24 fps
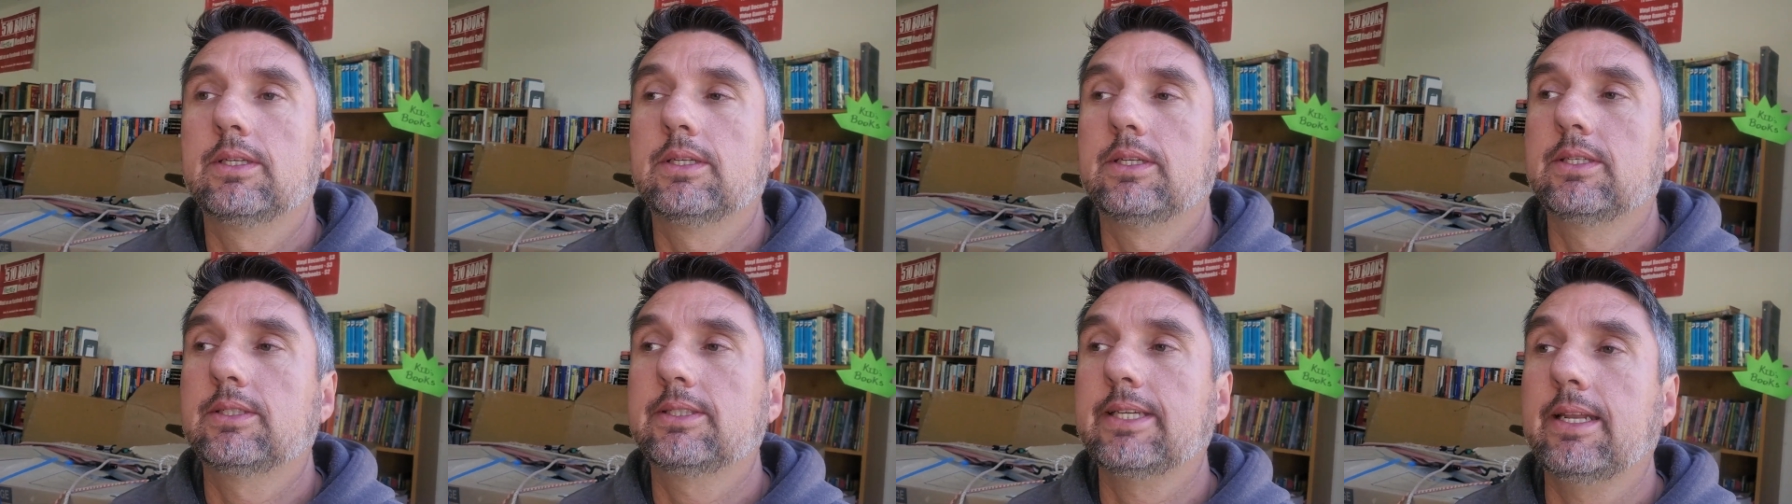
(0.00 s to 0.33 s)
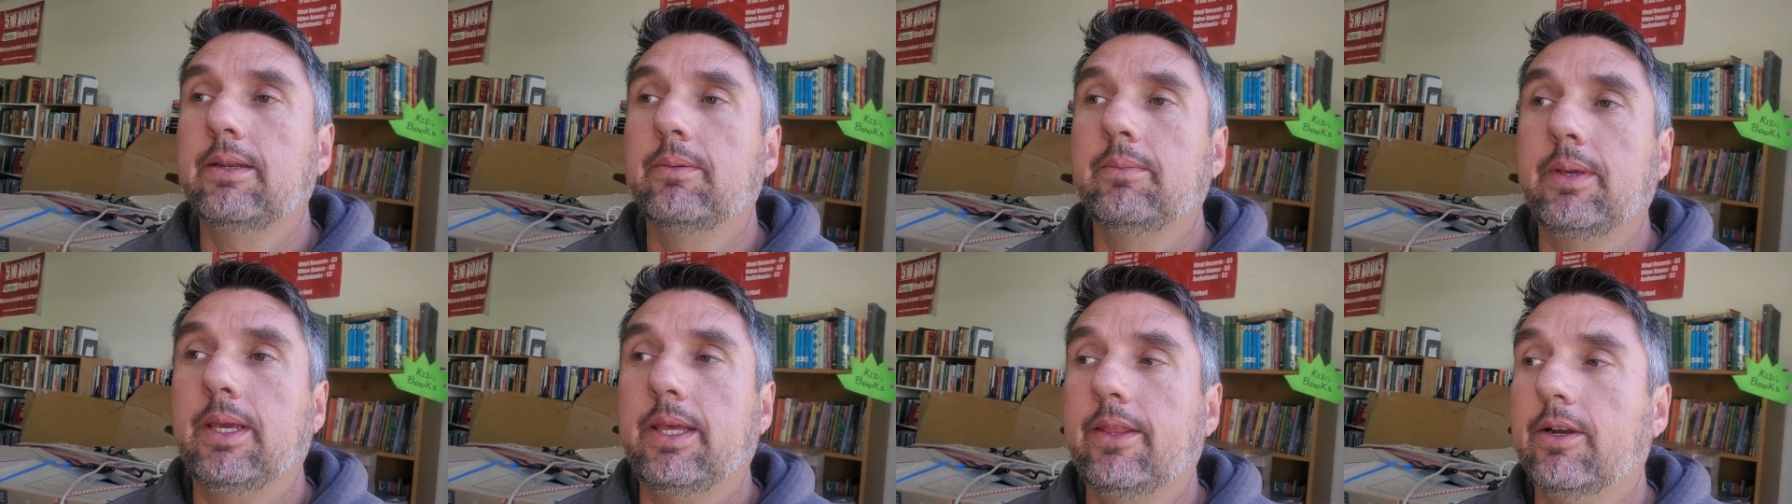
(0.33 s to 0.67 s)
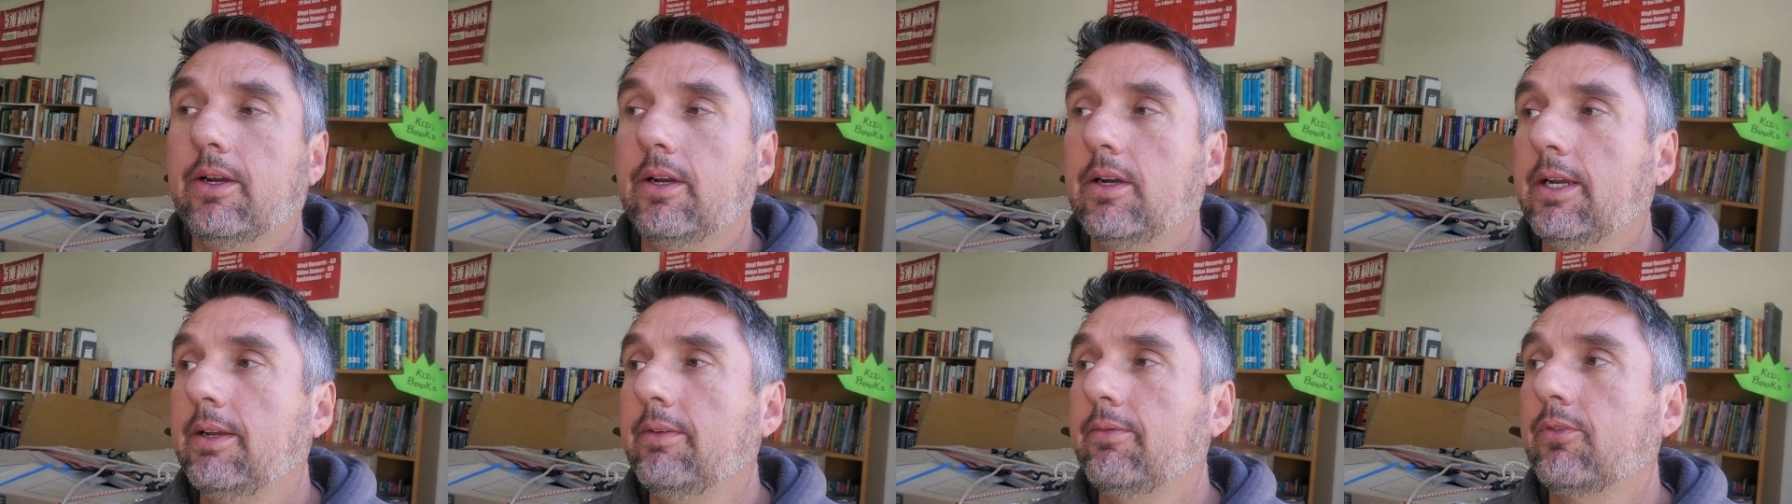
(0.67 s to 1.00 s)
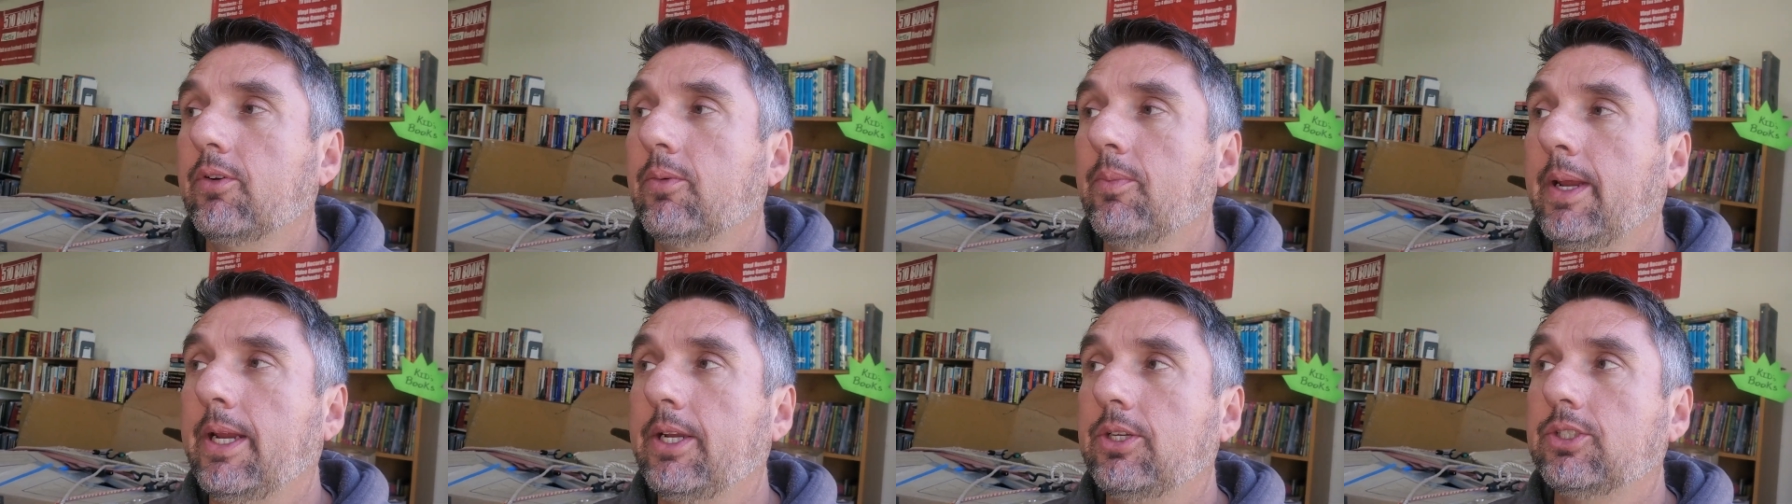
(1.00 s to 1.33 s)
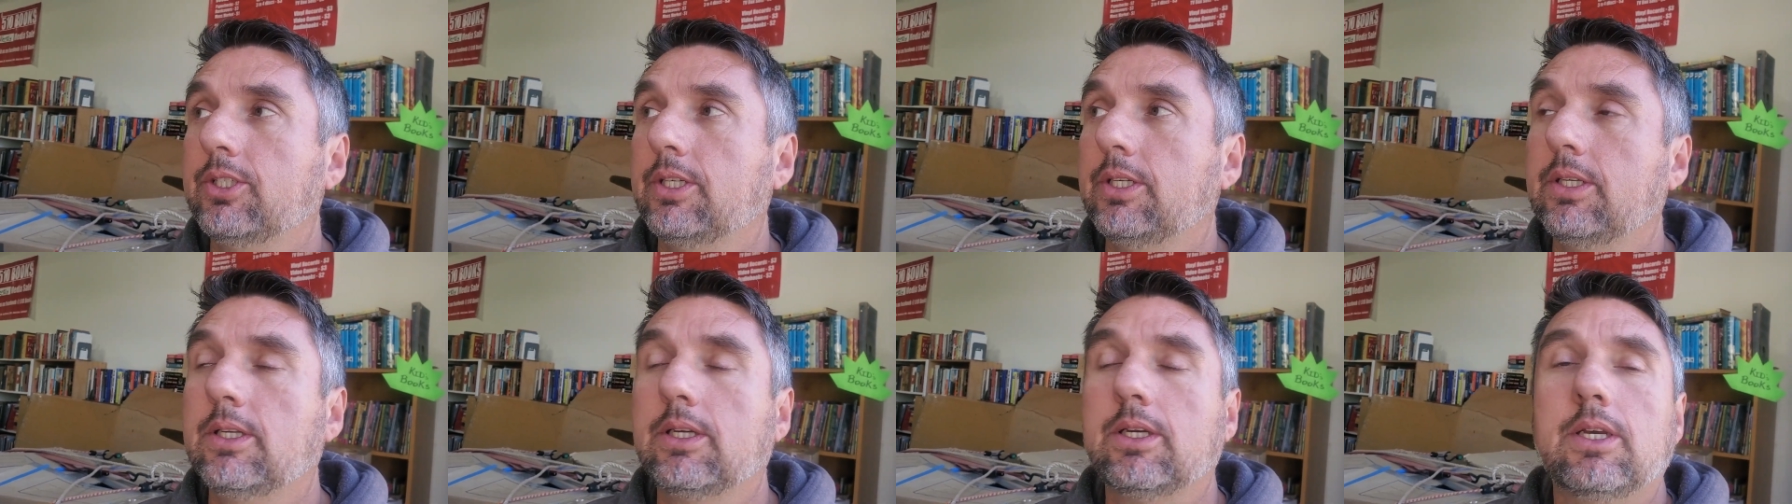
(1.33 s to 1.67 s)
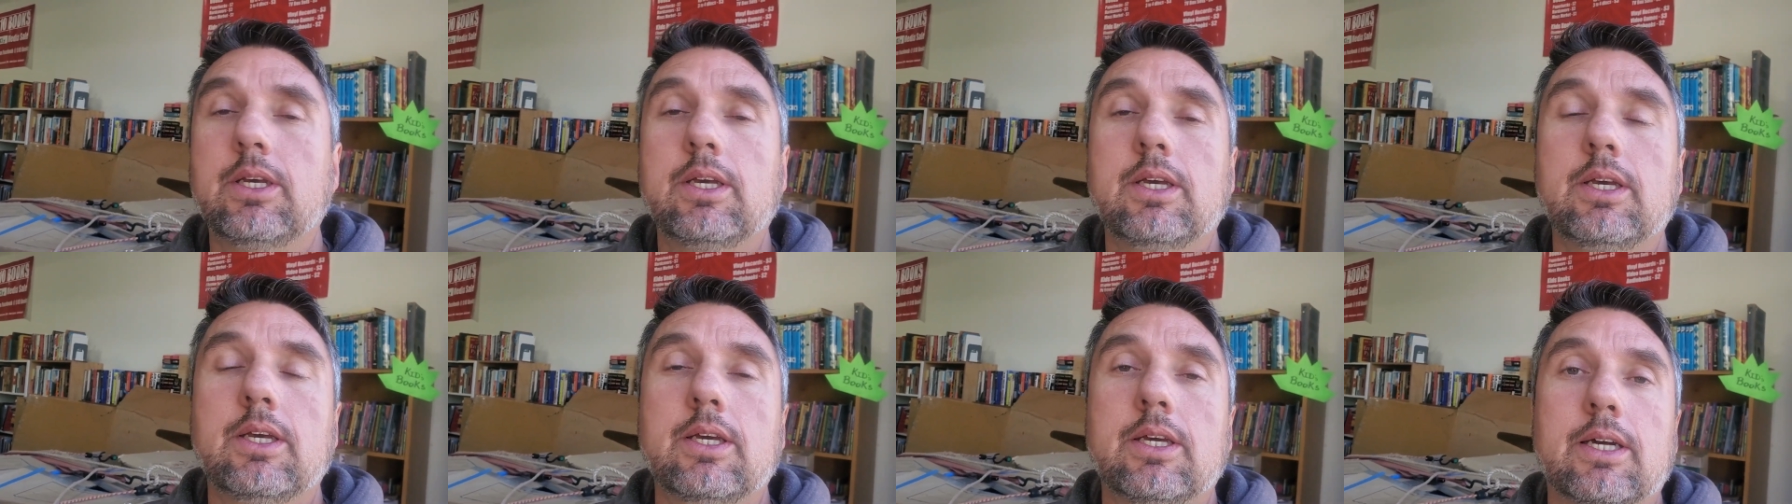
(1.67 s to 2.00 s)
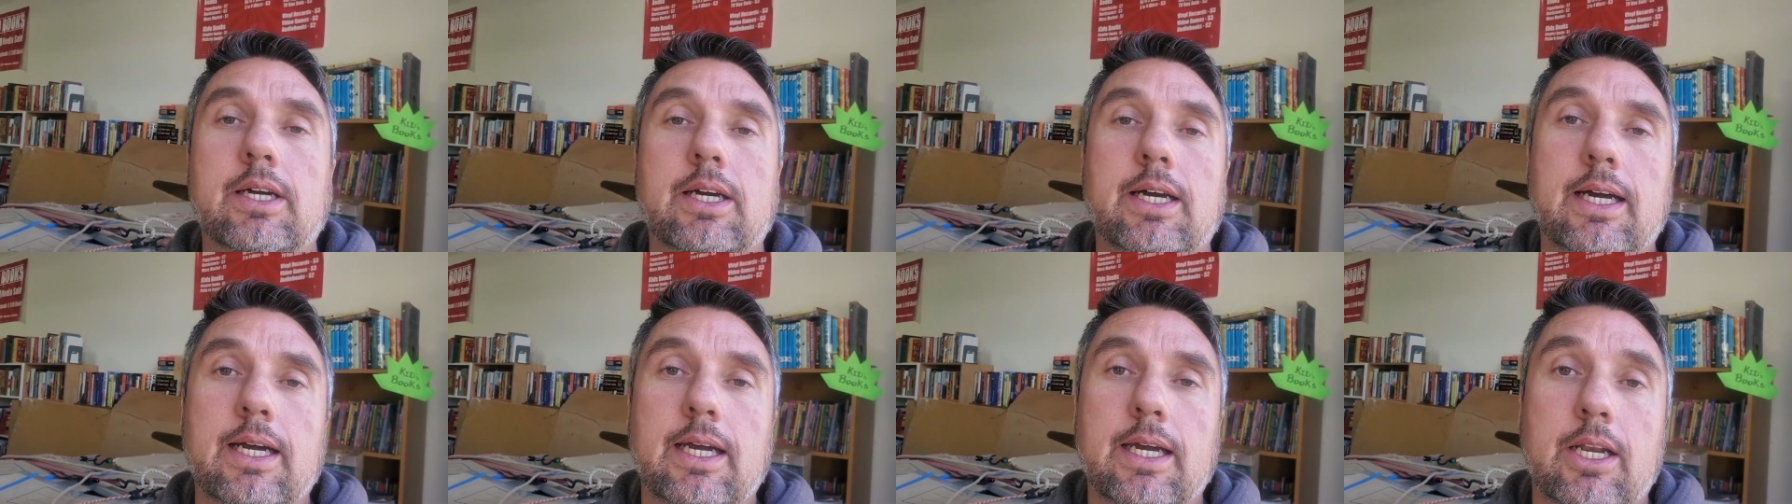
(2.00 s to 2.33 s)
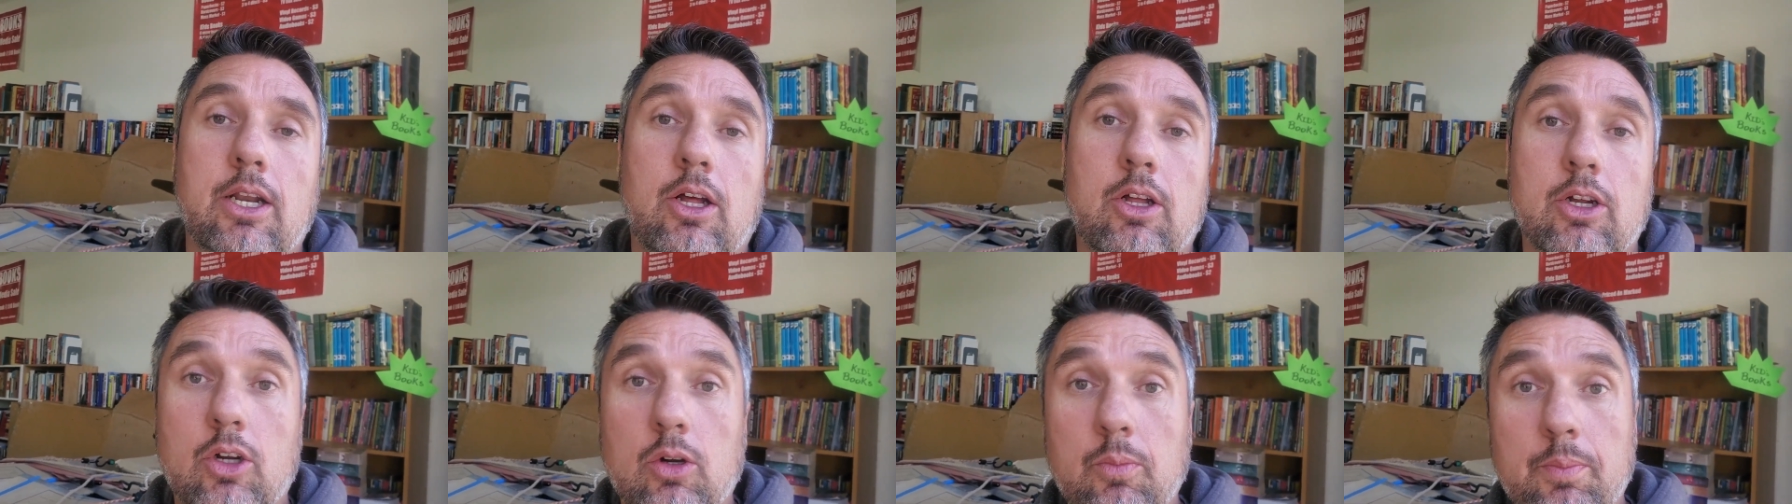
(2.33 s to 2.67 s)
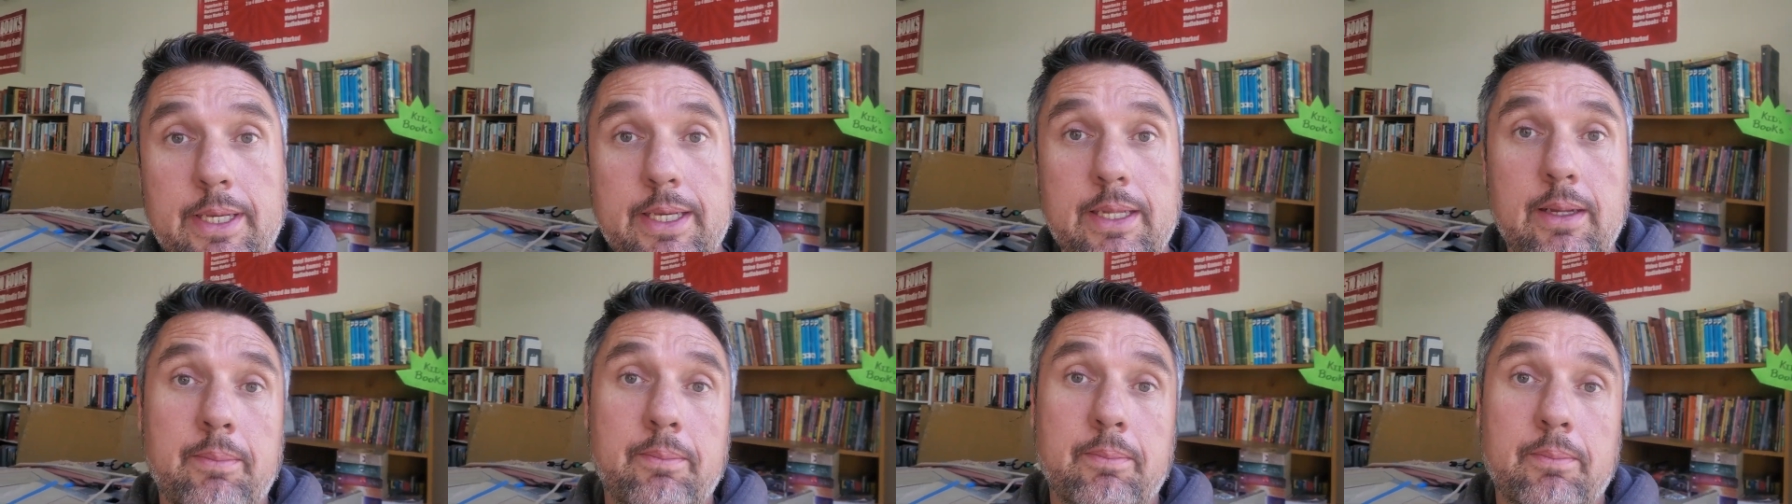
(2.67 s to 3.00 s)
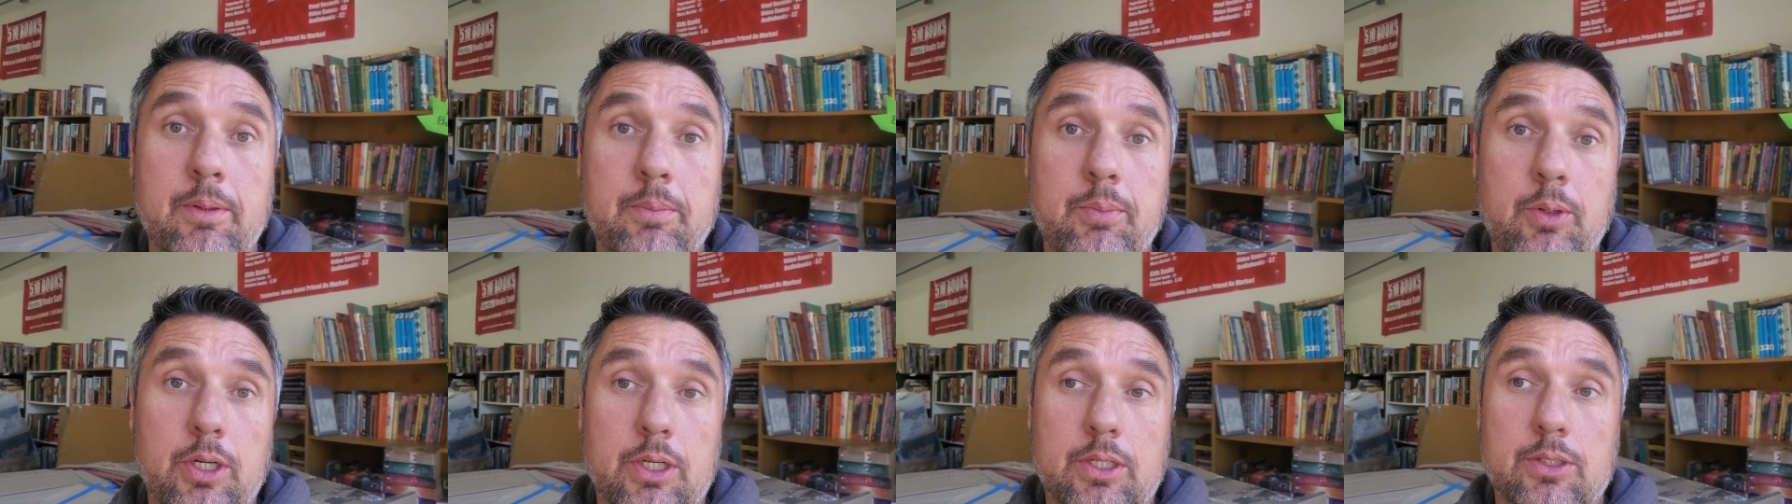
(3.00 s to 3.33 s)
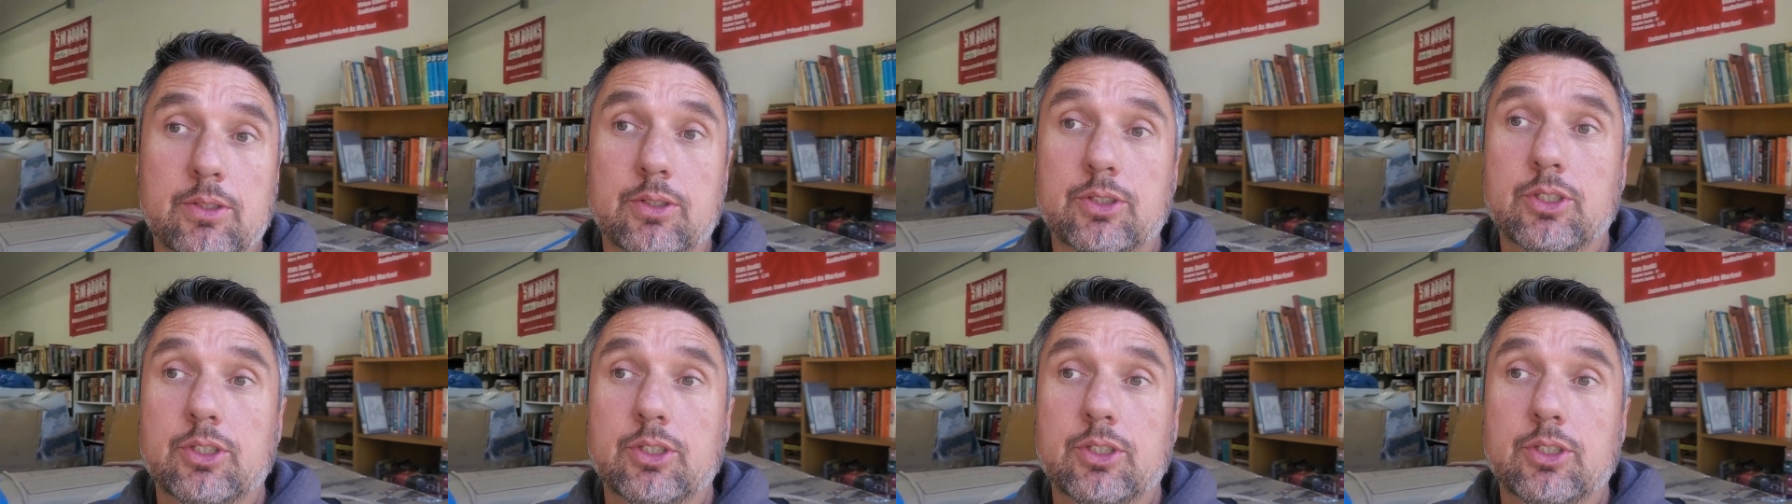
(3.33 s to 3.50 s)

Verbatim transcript: send me their information uh, and I'll go pick up the books.